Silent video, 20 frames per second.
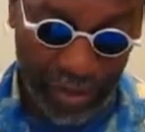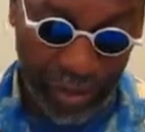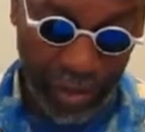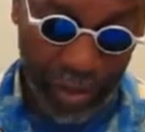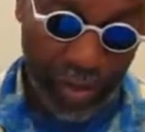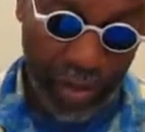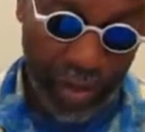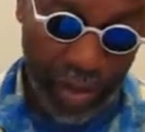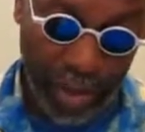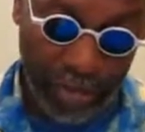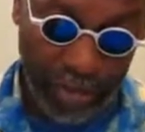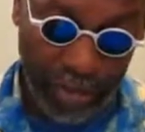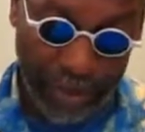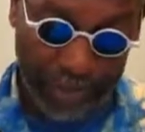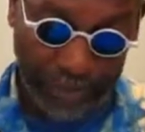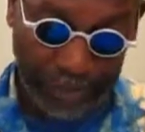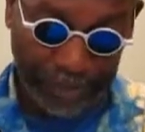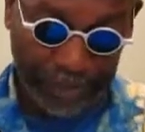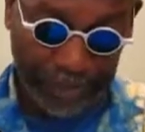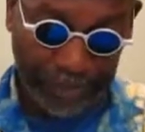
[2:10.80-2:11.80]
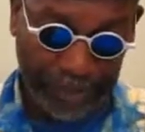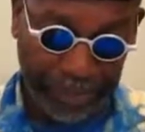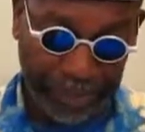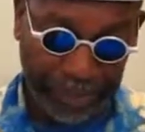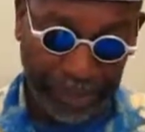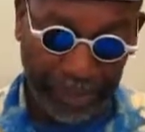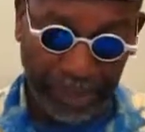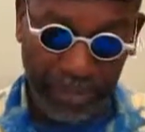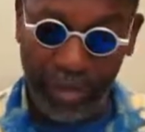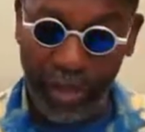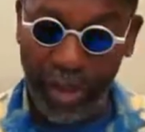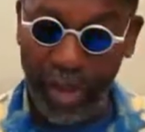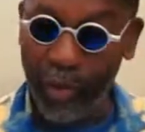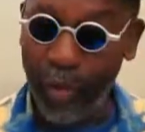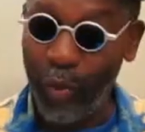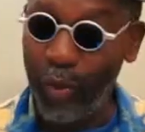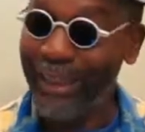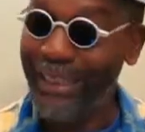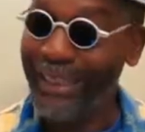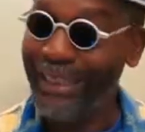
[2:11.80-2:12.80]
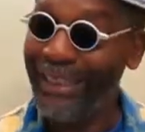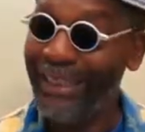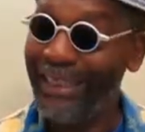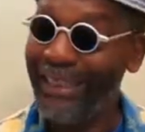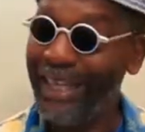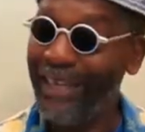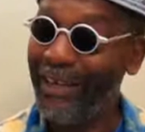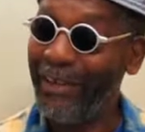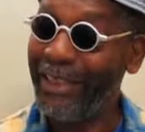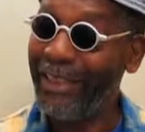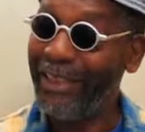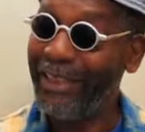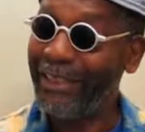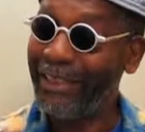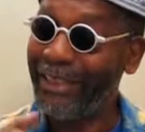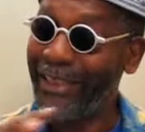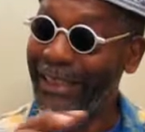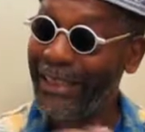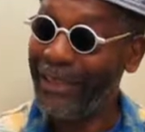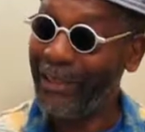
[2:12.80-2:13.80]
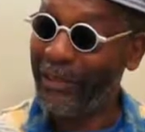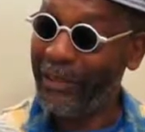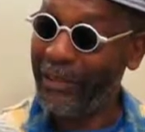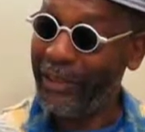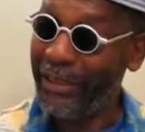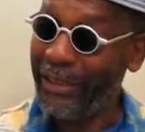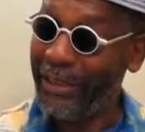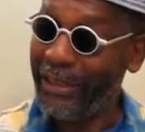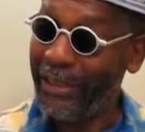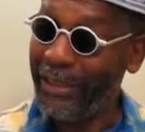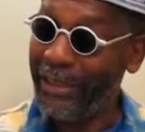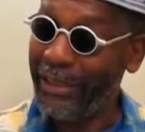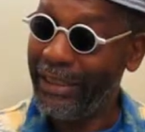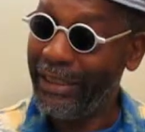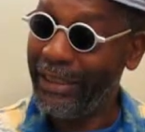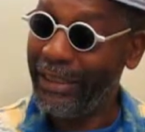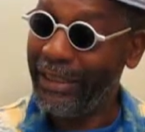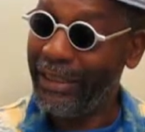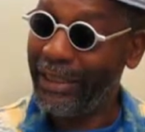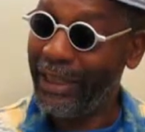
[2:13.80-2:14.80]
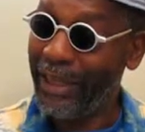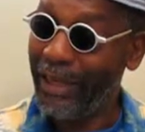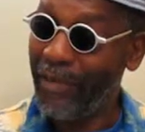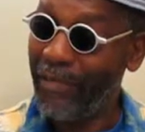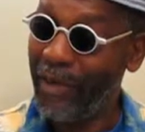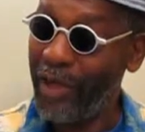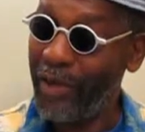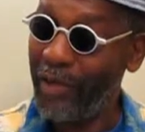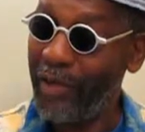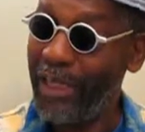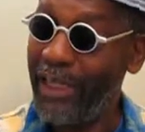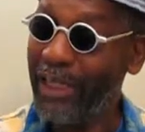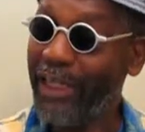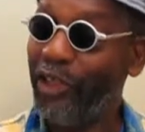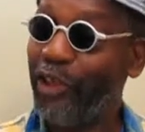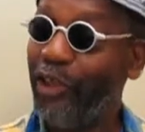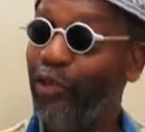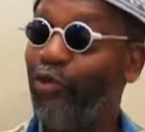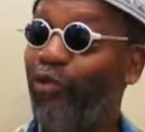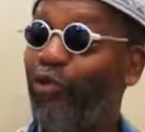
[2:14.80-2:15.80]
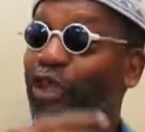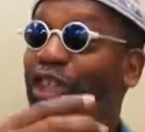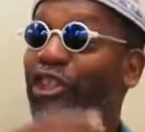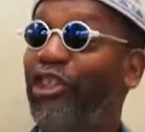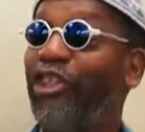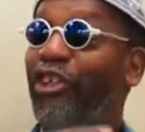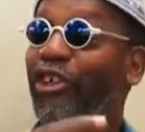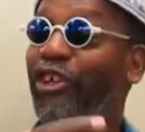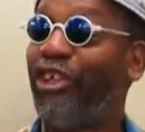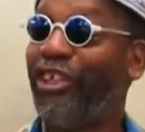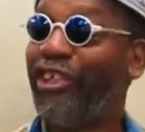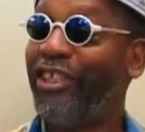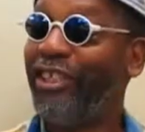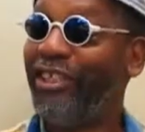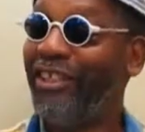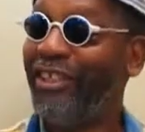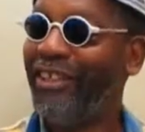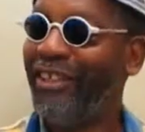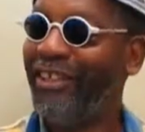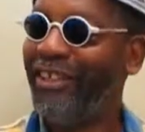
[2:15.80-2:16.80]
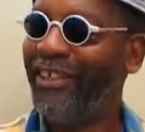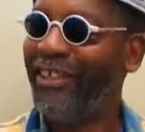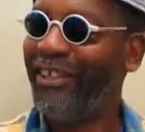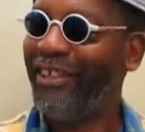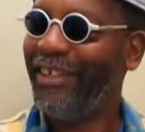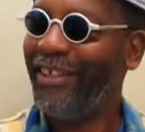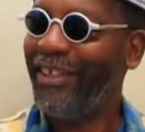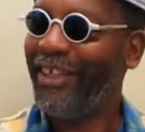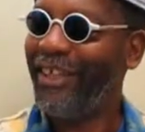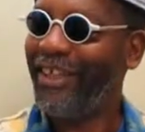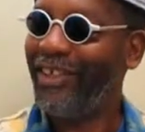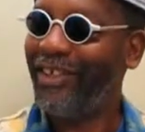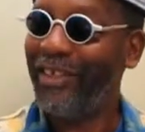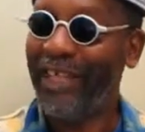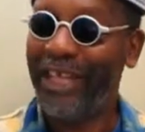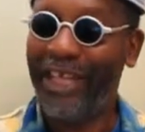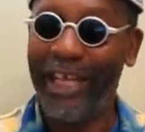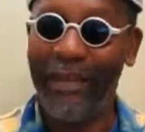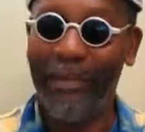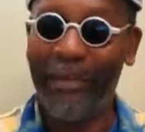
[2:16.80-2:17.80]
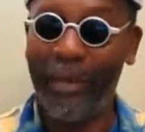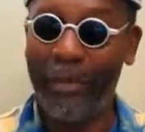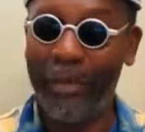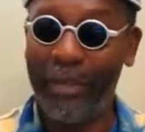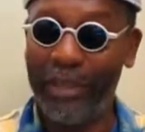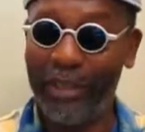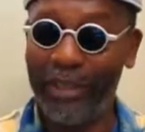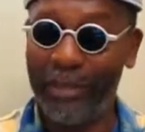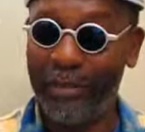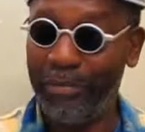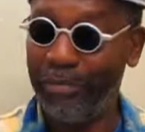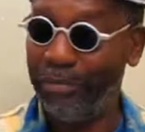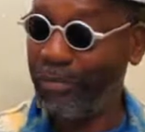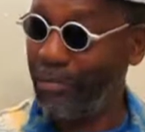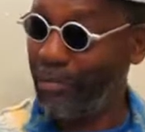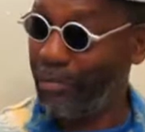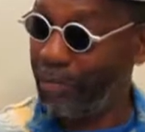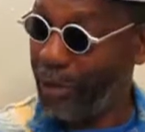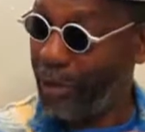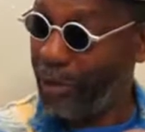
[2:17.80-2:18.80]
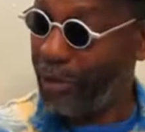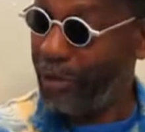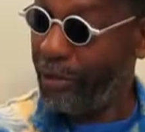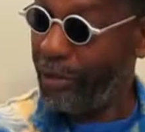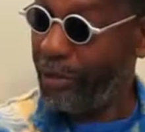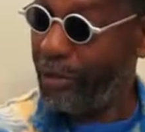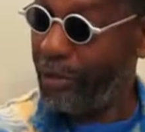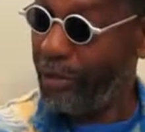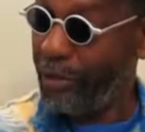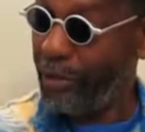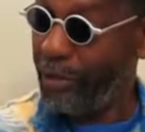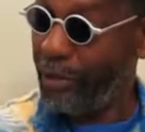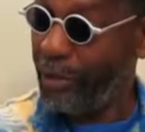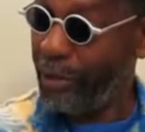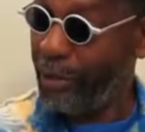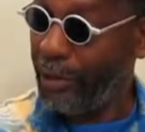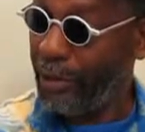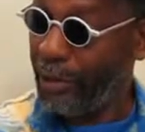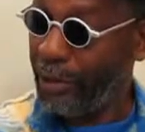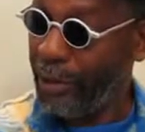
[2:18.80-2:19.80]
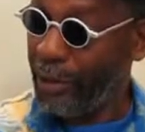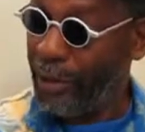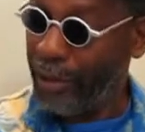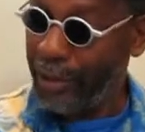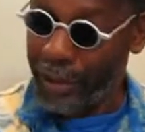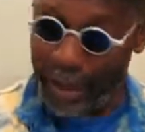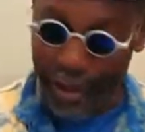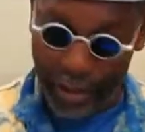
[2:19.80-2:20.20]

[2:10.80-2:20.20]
was talking about, what they did now is legal in Colorado. They can do research. So they came up with this pill and they